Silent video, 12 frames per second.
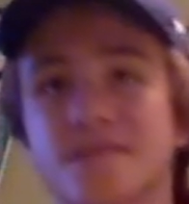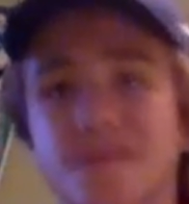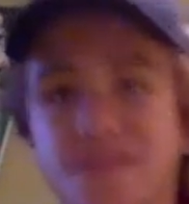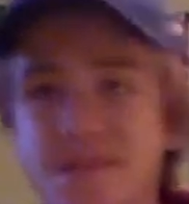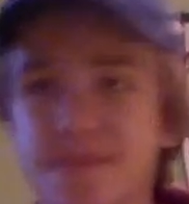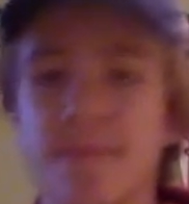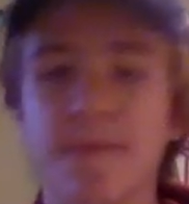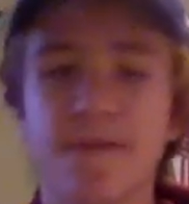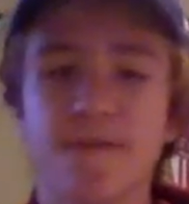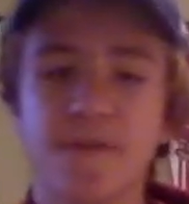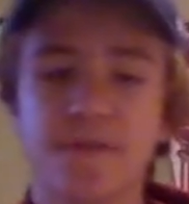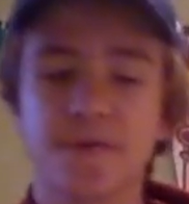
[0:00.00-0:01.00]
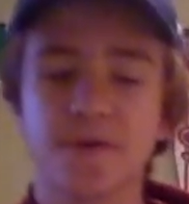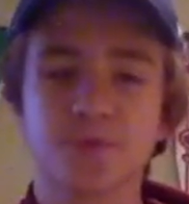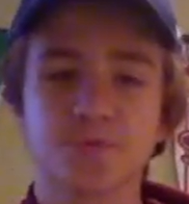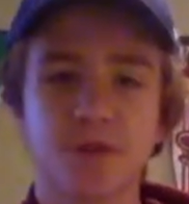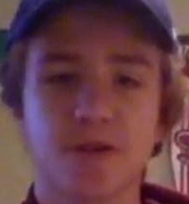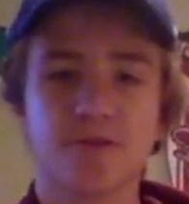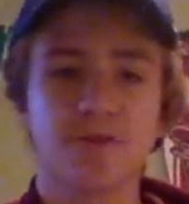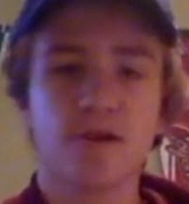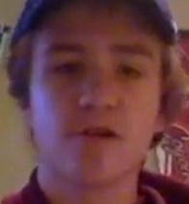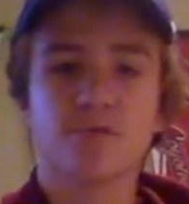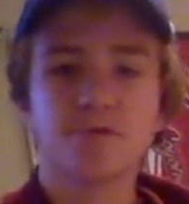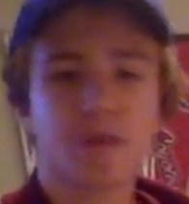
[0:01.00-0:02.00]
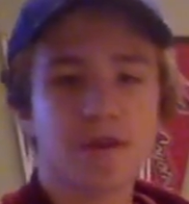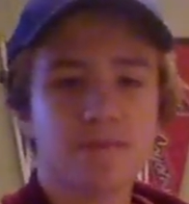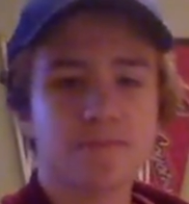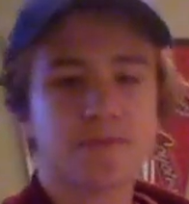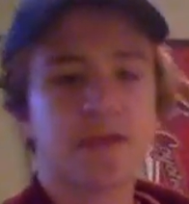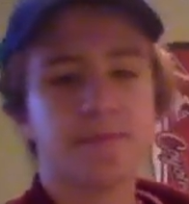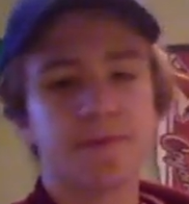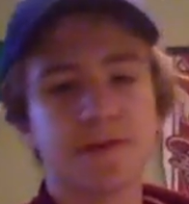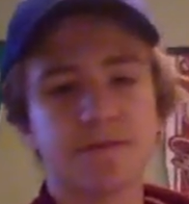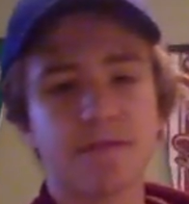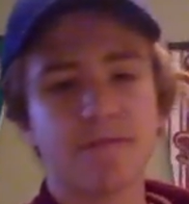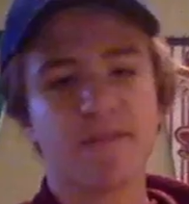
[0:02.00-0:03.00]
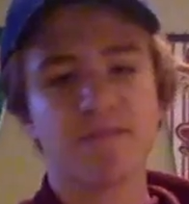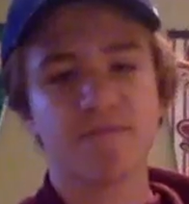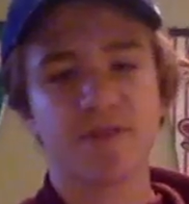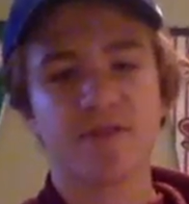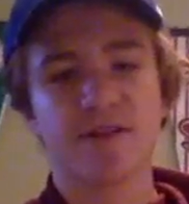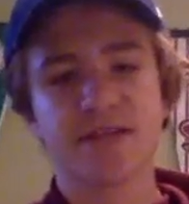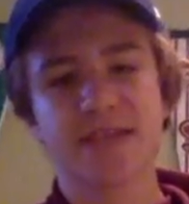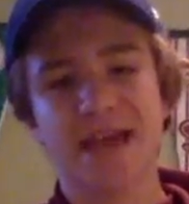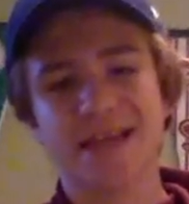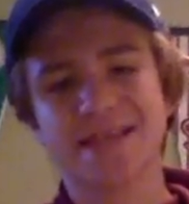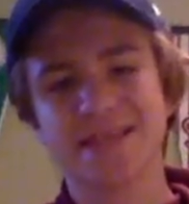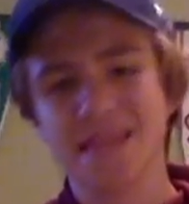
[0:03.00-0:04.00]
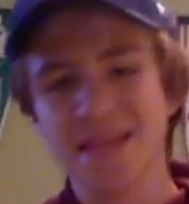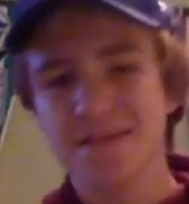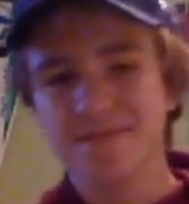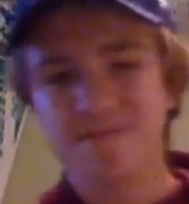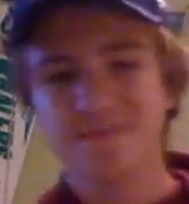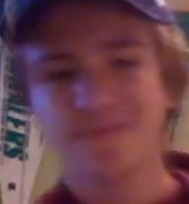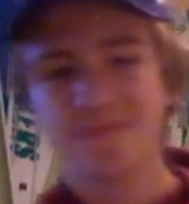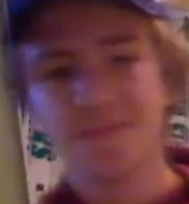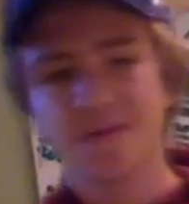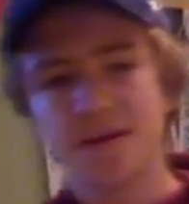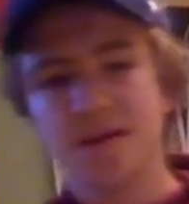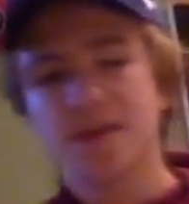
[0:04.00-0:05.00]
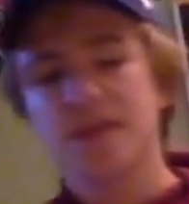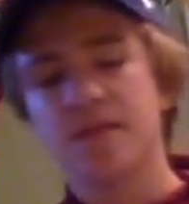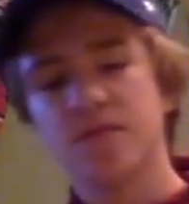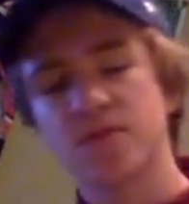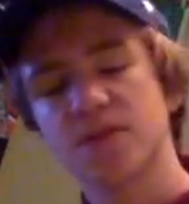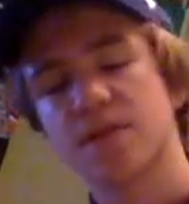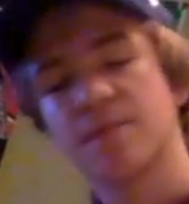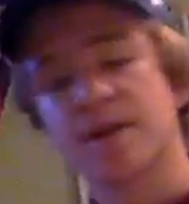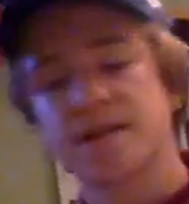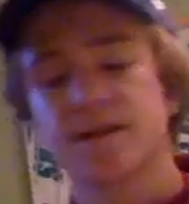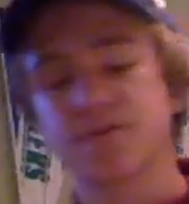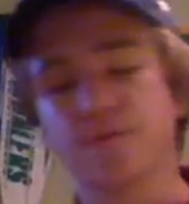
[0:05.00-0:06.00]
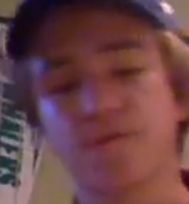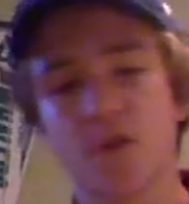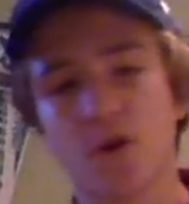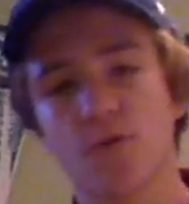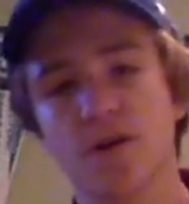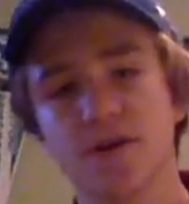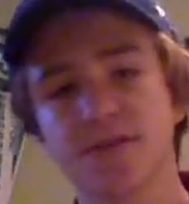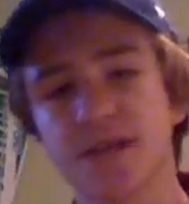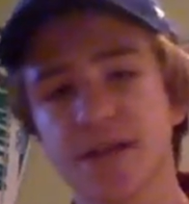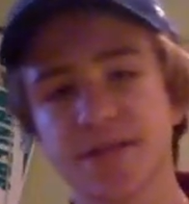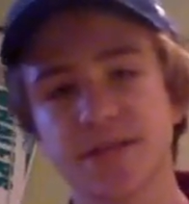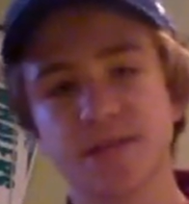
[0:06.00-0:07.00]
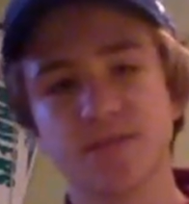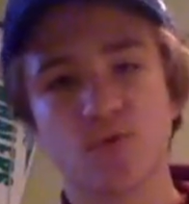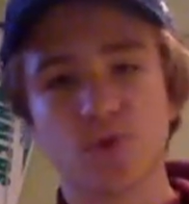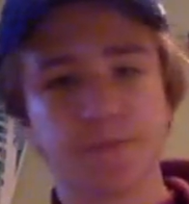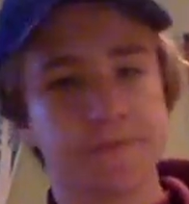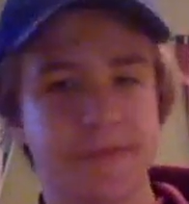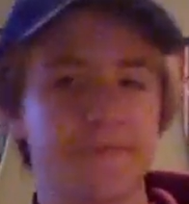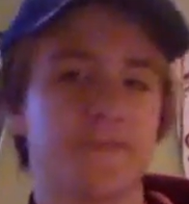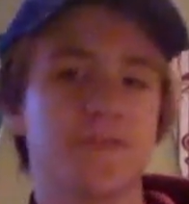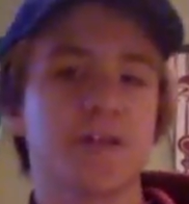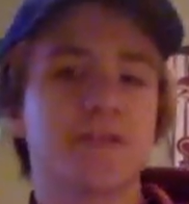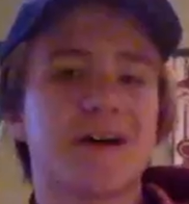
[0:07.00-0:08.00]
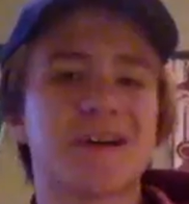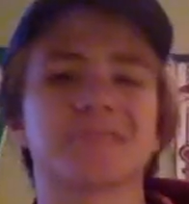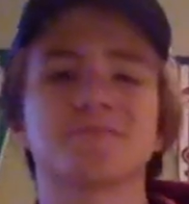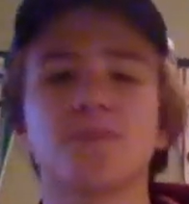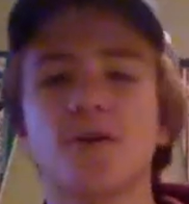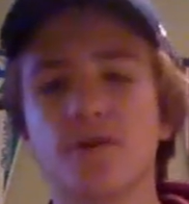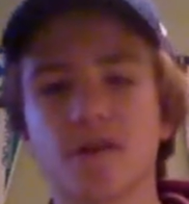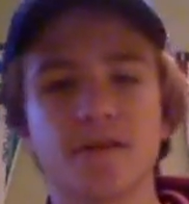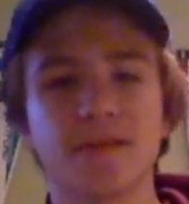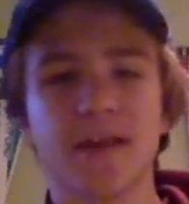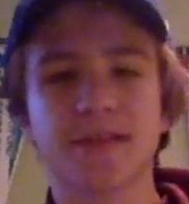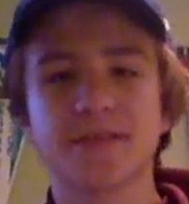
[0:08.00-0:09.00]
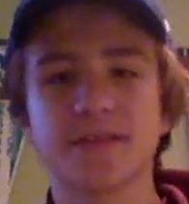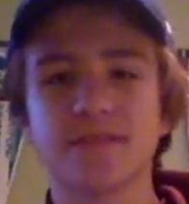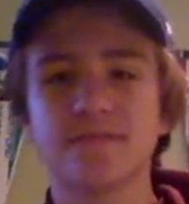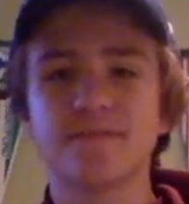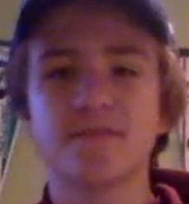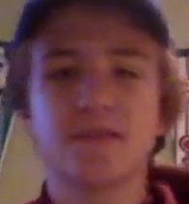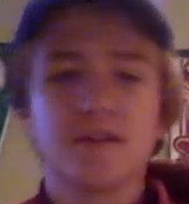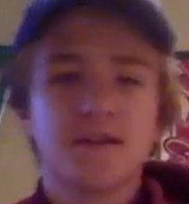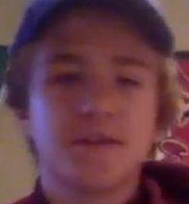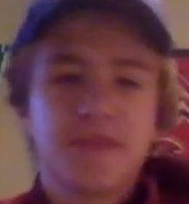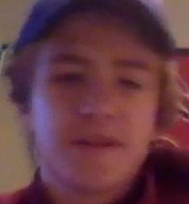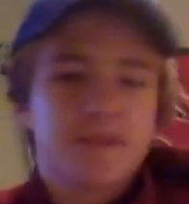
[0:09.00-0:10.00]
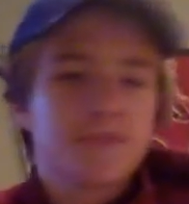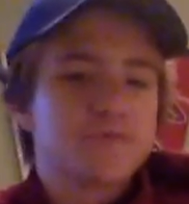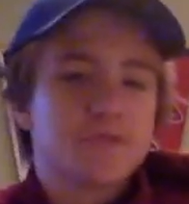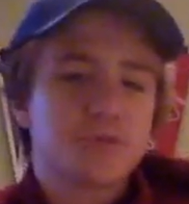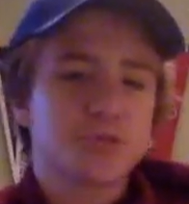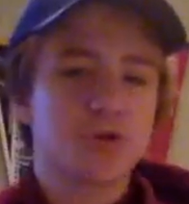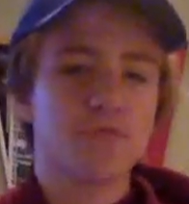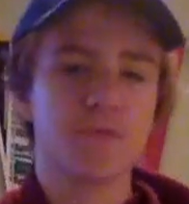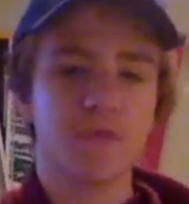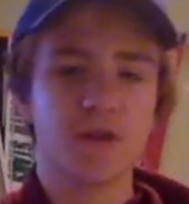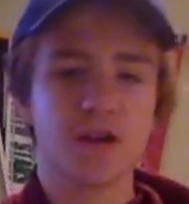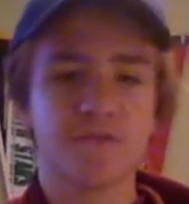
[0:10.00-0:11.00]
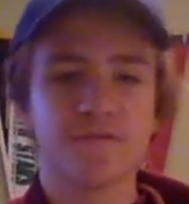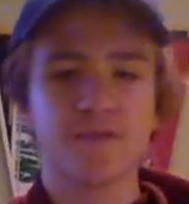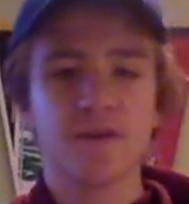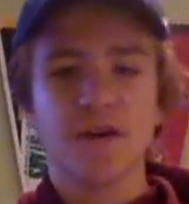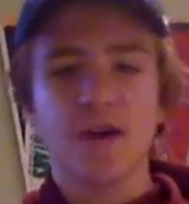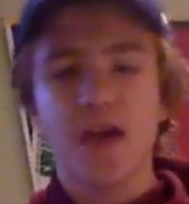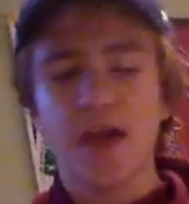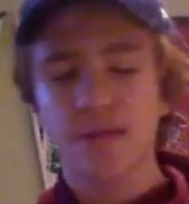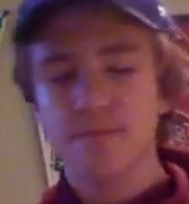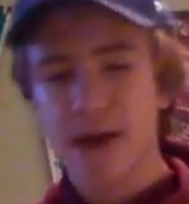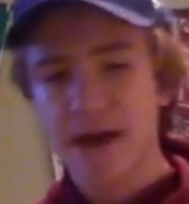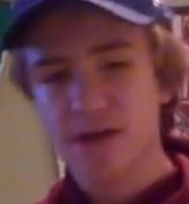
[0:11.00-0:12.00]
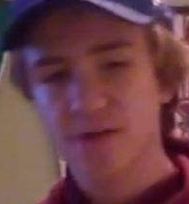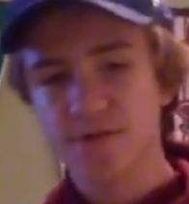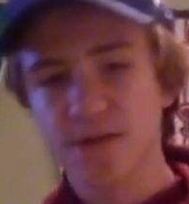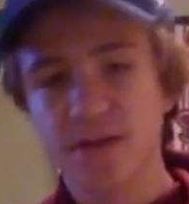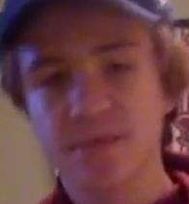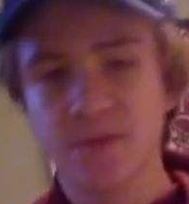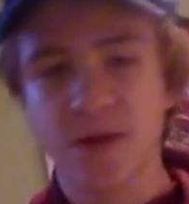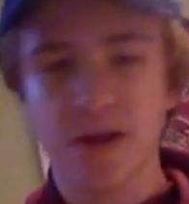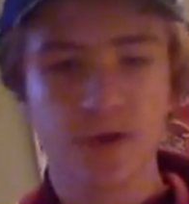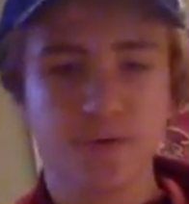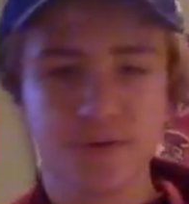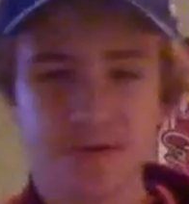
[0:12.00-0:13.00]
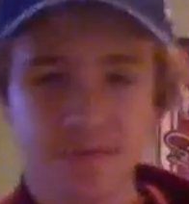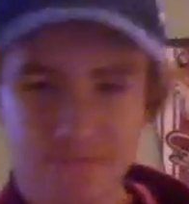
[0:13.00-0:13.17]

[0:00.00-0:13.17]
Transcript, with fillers: some of my favorite players when they go to other teams, they become my favorite player on that team, even though they might not do very well on that team or specifically last long on that team. That goes to show with a lot of minor league players.